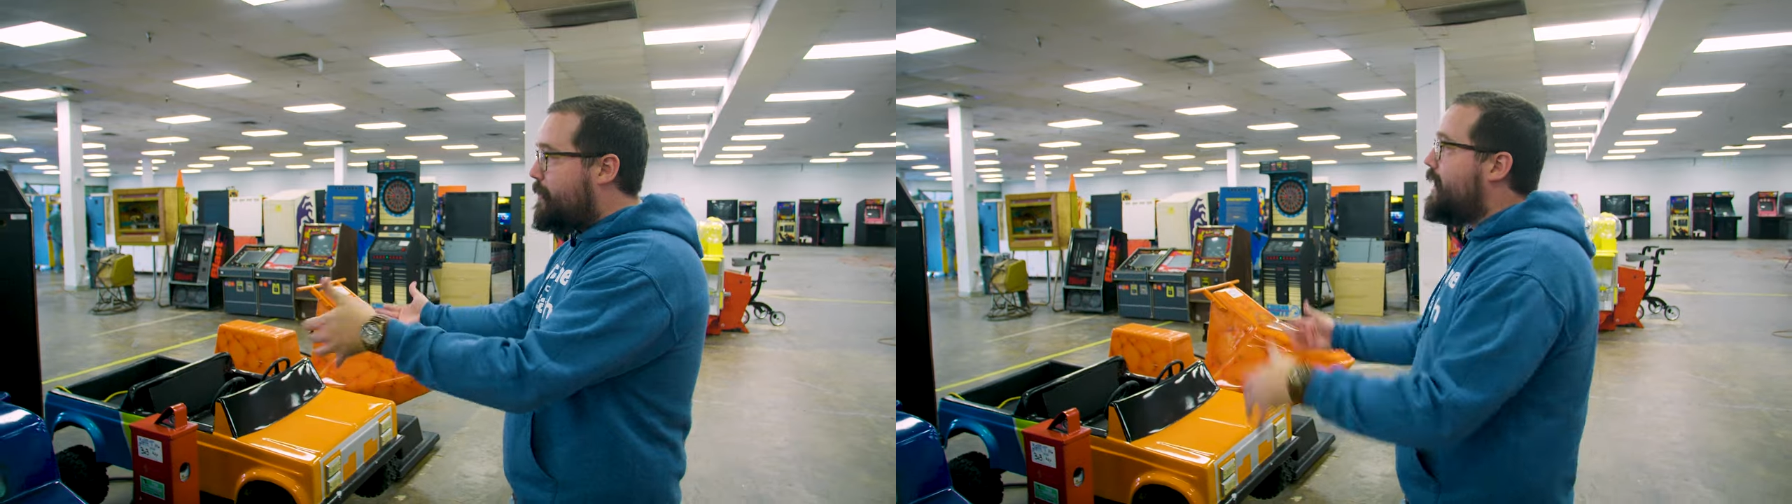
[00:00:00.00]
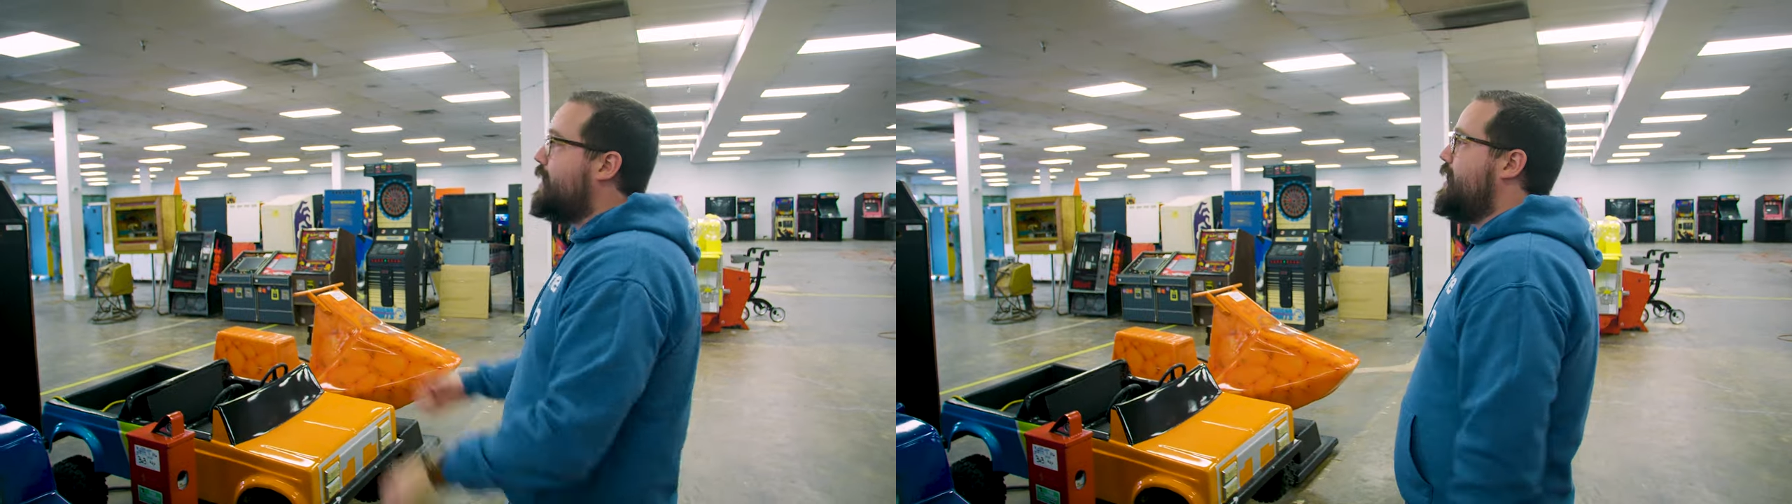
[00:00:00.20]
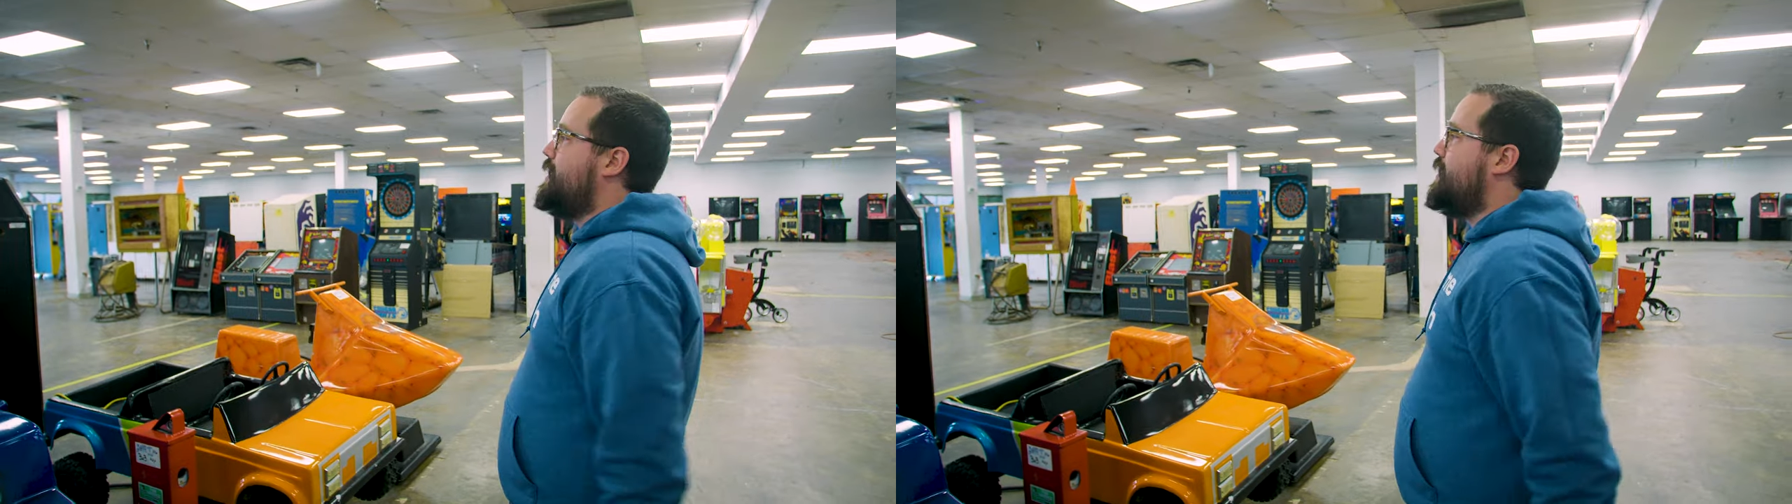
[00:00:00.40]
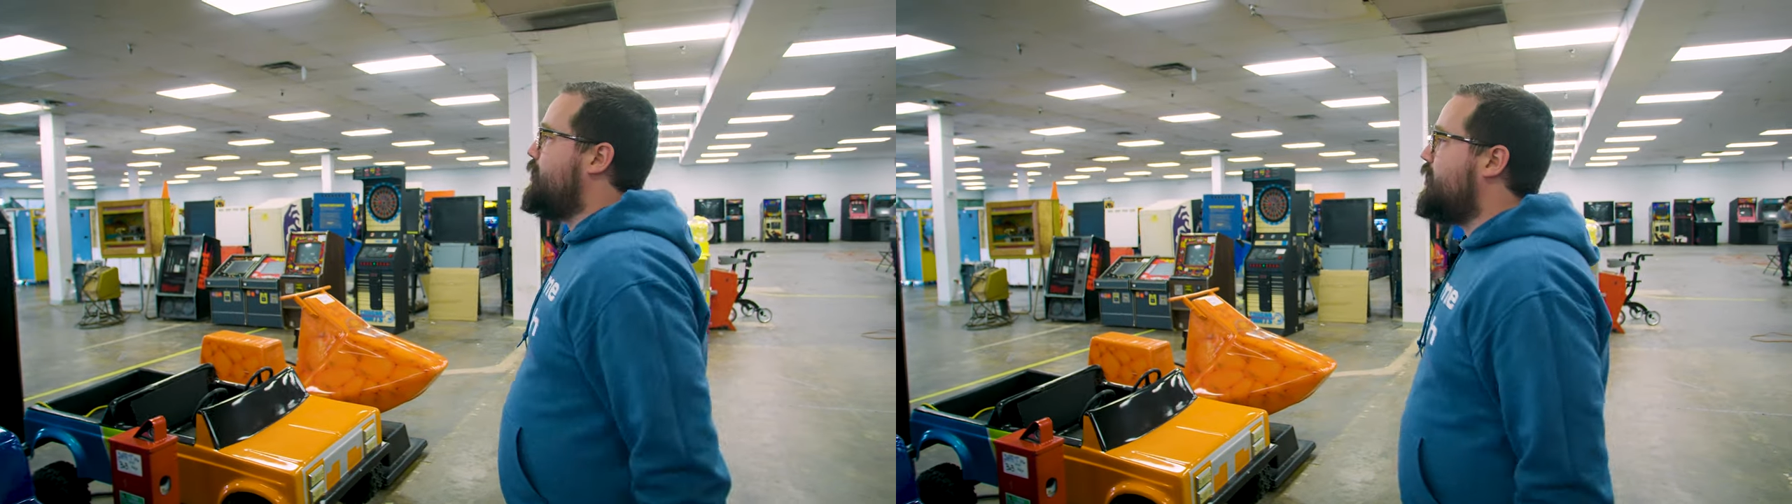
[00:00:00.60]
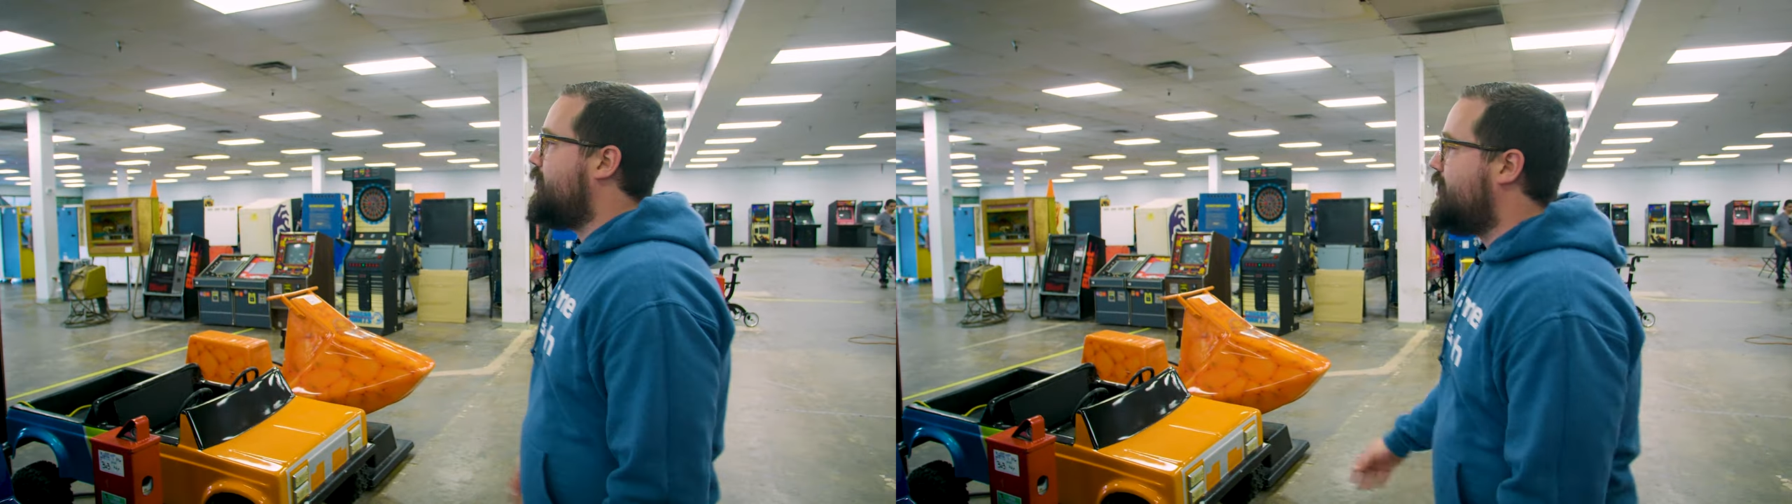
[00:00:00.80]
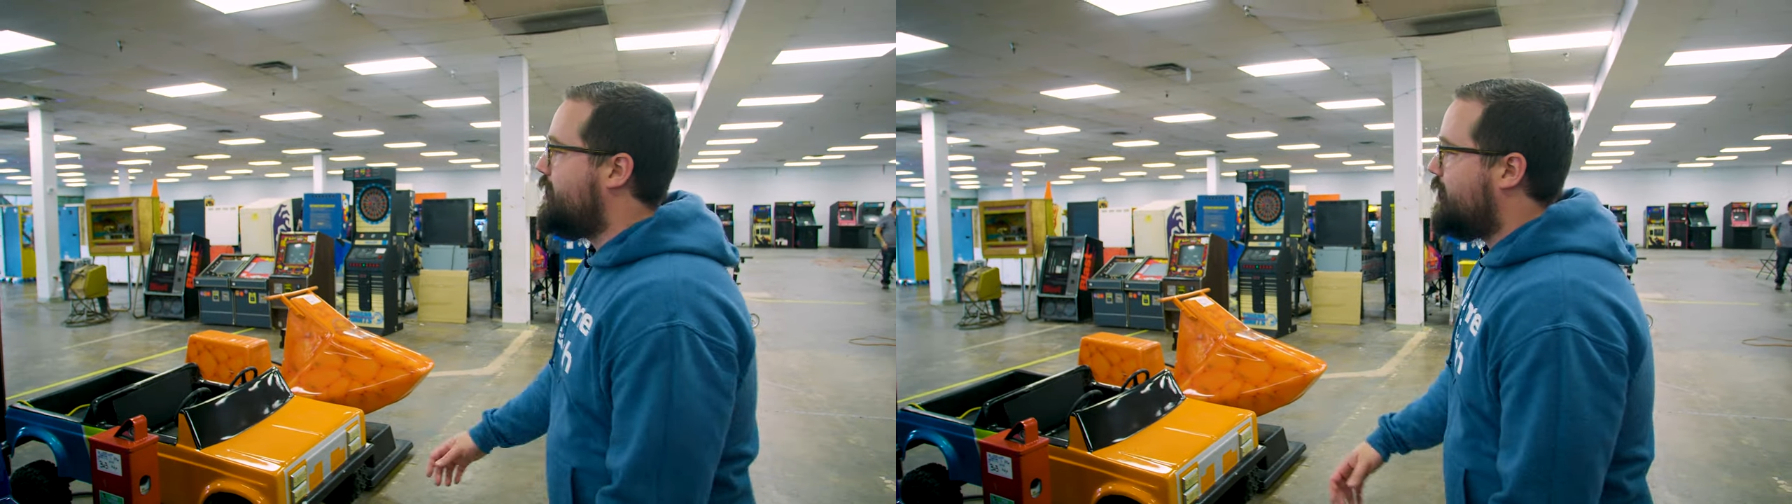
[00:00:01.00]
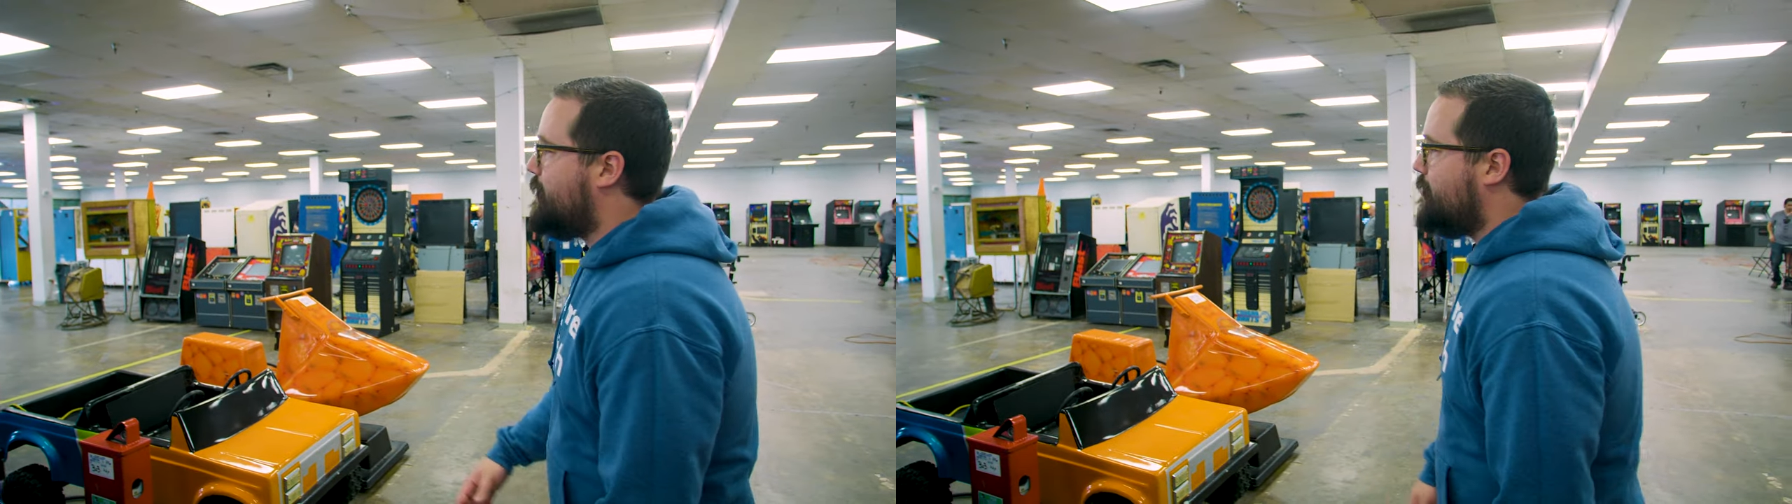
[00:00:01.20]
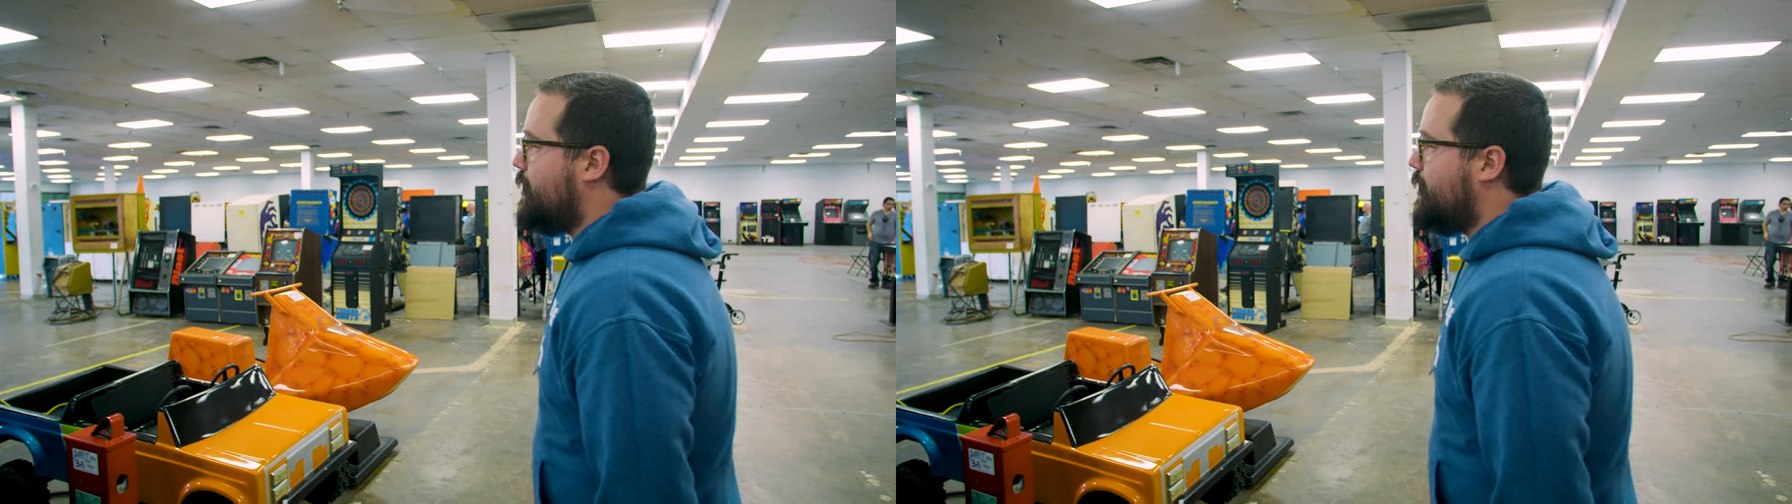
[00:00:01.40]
make a decent, decent amount